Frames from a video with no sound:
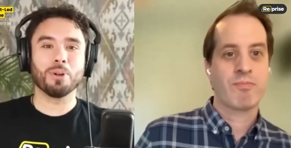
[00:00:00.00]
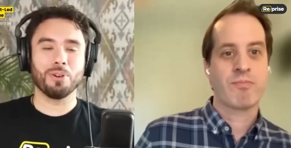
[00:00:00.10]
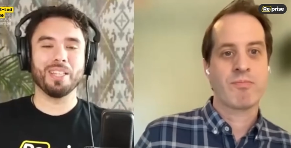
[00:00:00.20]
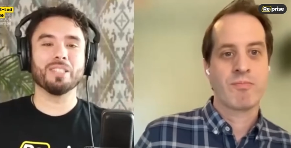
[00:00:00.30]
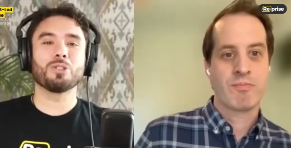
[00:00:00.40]
Speaker 1: to
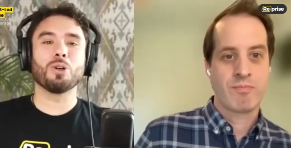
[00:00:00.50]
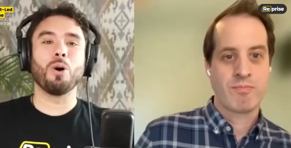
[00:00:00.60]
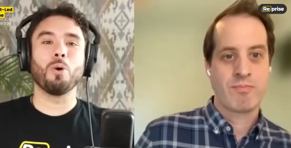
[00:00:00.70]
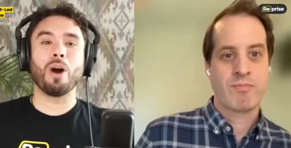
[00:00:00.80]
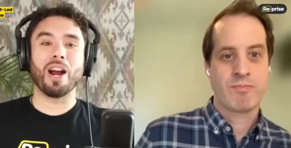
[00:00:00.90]
install
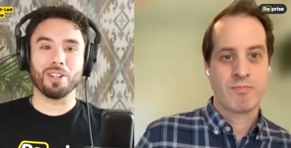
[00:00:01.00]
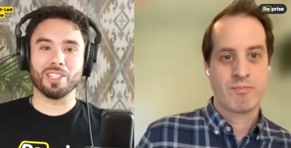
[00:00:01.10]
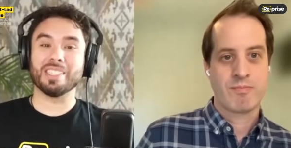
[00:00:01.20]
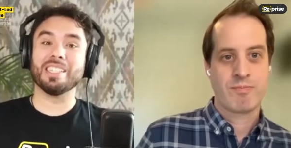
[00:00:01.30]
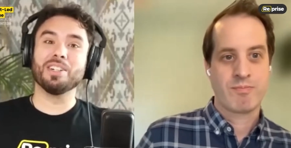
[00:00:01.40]
wireless
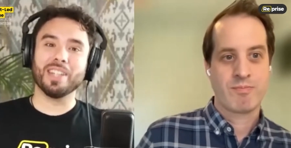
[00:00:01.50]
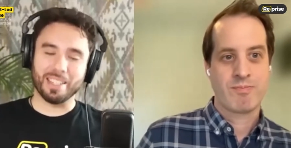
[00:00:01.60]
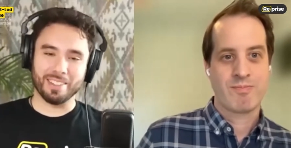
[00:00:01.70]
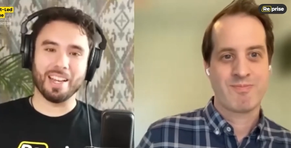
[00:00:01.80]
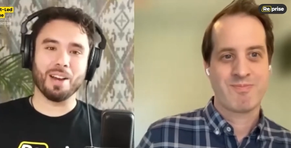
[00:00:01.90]
internet
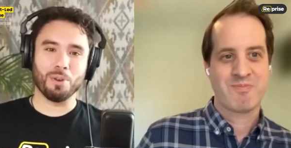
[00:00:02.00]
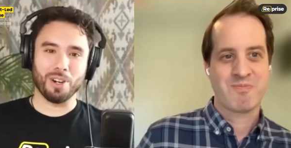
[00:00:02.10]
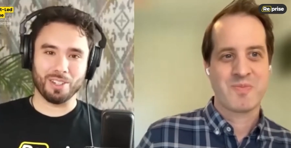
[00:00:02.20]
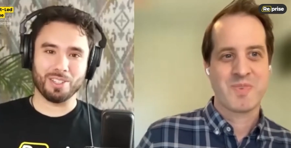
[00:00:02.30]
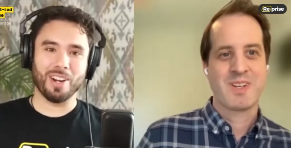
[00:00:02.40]

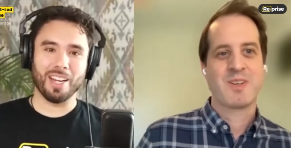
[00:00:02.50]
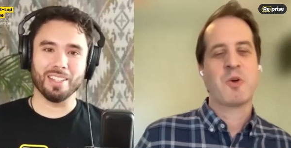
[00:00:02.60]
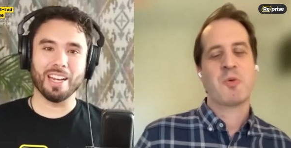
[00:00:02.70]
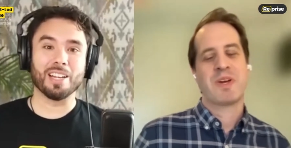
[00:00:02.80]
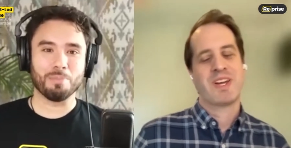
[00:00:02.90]
networks right oh
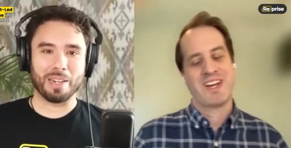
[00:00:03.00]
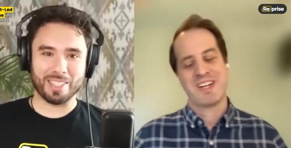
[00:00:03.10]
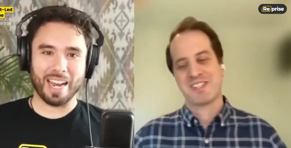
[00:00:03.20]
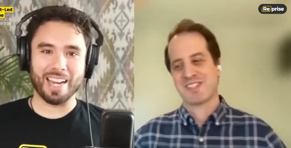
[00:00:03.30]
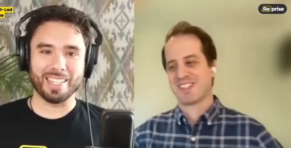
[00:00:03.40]
as my, my
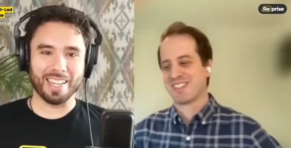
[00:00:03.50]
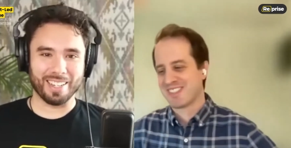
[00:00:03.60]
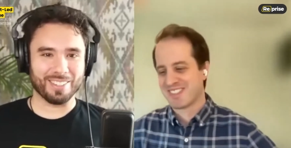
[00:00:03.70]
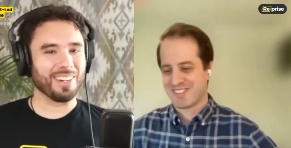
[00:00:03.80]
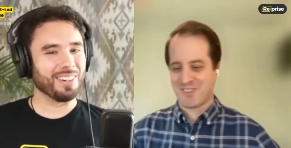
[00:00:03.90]
side gig
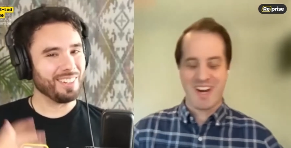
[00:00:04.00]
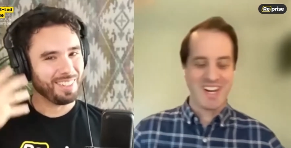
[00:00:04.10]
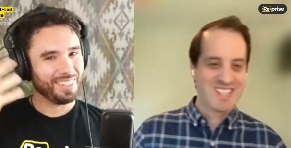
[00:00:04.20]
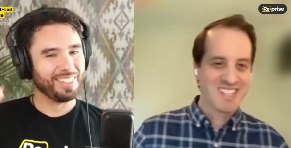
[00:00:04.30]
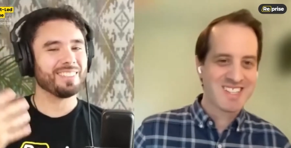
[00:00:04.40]
so
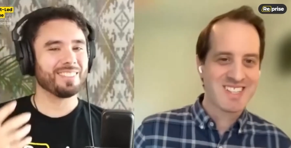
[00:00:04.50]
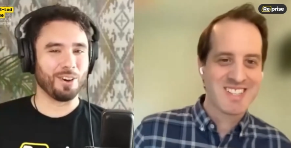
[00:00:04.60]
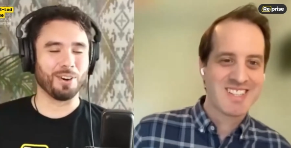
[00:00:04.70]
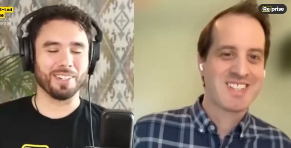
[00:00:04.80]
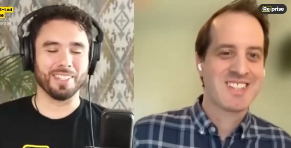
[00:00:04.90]
right
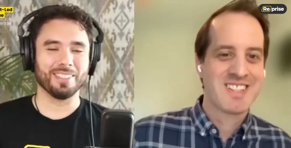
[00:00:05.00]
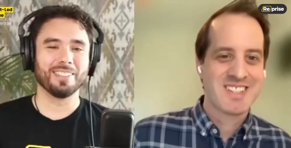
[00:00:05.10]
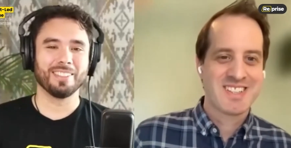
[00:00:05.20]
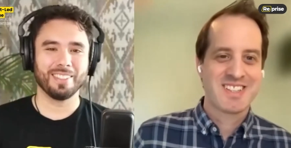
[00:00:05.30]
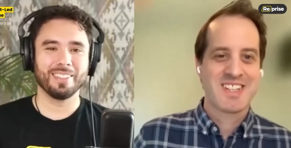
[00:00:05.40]
totally
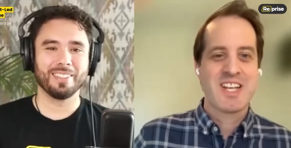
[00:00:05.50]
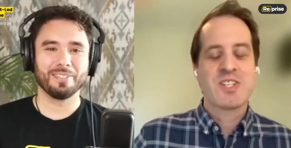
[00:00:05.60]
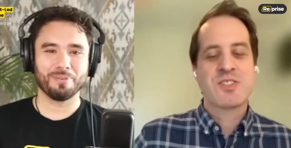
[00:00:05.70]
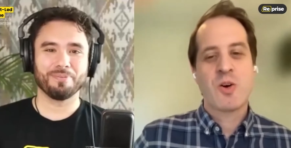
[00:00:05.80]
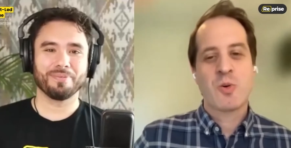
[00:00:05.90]

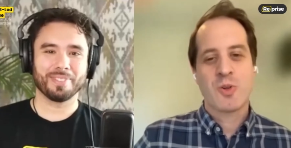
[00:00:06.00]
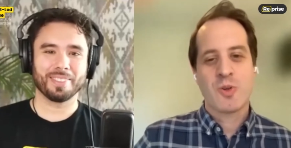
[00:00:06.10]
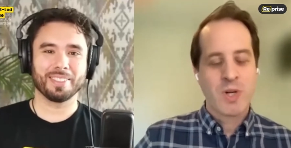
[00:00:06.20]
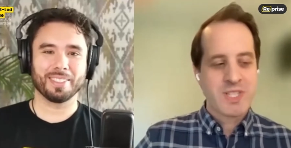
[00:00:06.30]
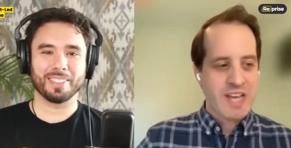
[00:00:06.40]
Speaker 2: so
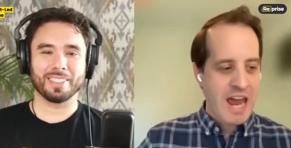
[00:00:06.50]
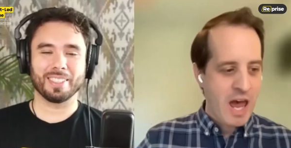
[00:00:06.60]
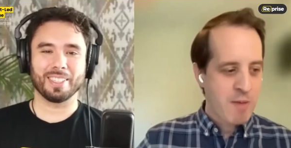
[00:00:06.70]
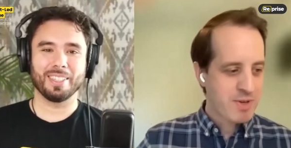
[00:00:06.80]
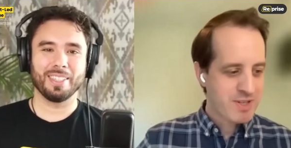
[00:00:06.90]
what's
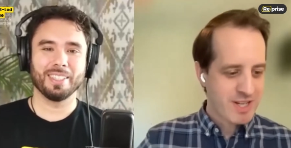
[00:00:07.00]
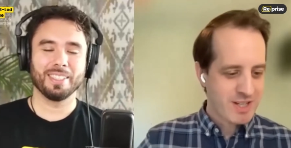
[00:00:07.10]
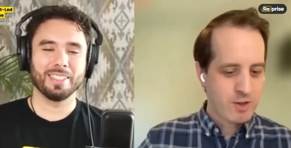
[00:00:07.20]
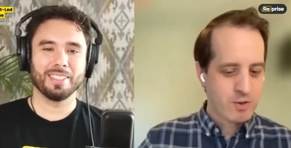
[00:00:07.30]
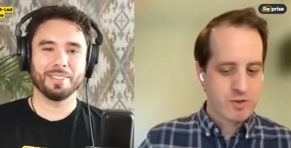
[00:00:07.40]
happened
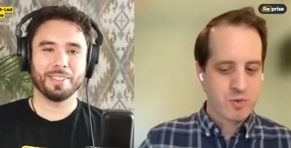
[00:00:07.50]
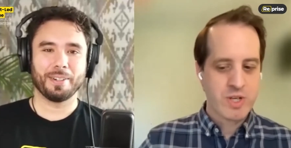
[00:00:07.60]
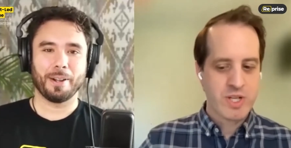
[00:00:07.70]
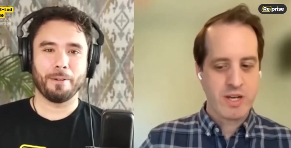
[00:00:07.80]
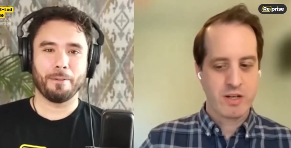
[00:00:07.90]
in those
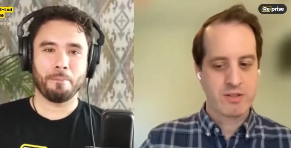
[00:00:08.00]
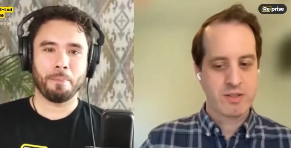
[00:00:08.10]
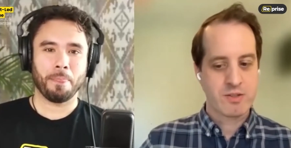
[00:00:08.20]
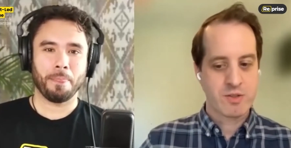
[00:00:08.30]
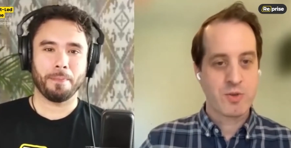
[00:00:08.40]
20 years
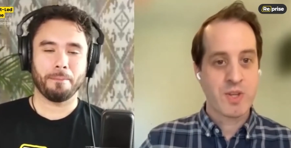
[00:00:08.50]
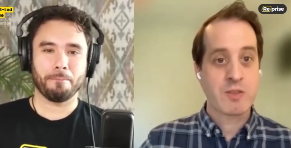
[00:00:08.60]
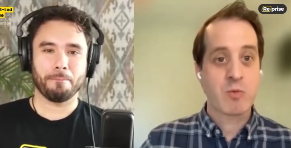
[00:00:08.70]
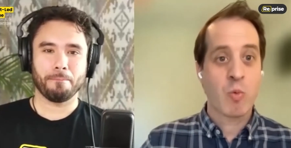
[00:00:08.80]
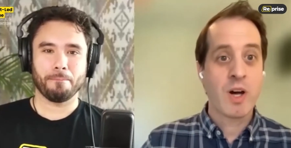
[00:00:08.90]
is two
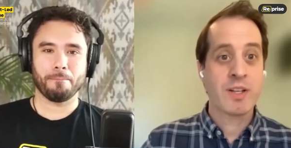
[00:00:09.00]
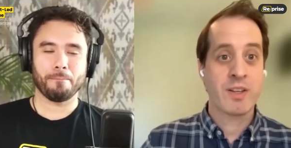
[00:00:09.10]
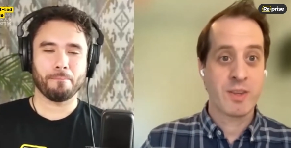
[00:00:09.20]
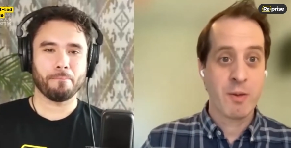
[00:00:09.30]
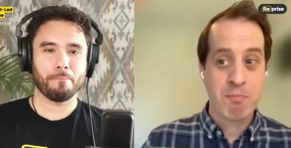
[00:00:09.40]
things. One,
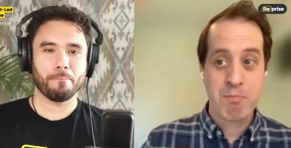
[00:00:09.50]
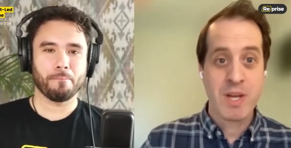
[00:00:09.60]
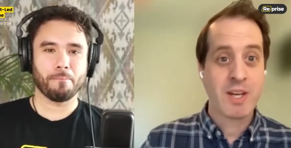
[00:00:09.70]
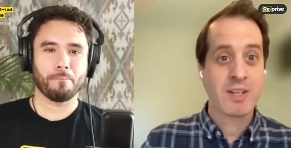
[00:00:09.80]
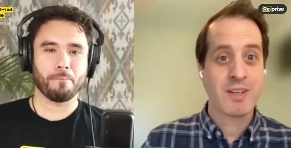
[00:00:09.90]
the
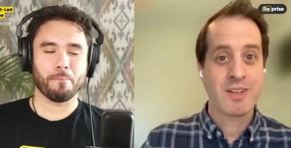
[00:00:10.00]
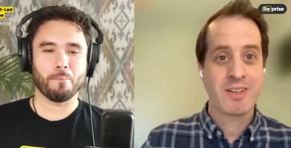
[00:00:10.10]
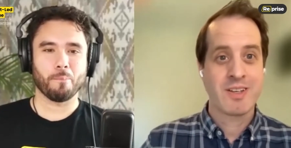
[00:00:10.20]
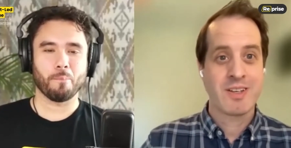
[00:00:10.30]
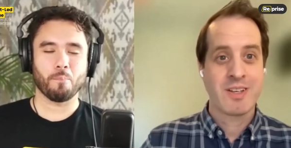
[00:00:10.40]
big,
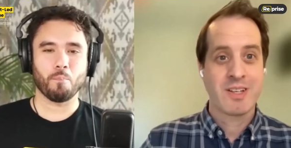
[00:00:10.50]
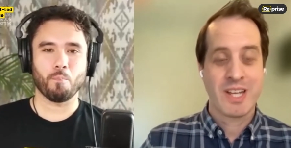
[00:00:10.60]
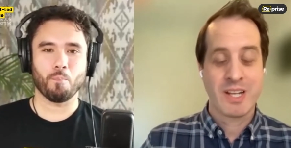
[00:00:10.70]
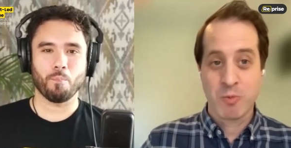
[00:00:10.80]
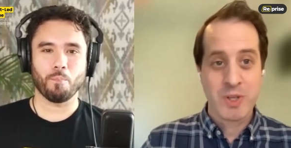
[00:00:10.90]

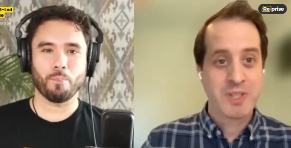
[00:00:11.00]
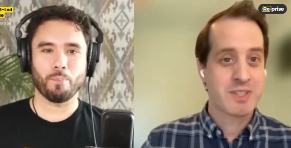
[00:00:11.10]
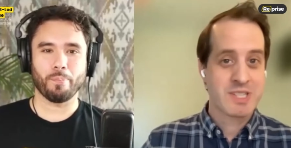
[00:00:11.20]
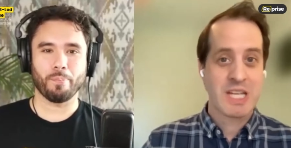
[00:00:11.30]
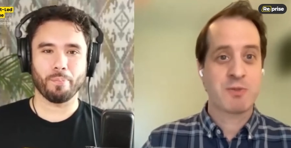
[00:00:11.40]
like really
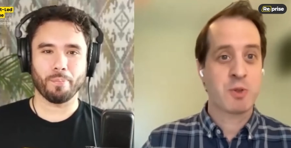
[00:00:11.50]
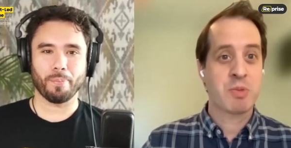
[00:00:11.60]
successful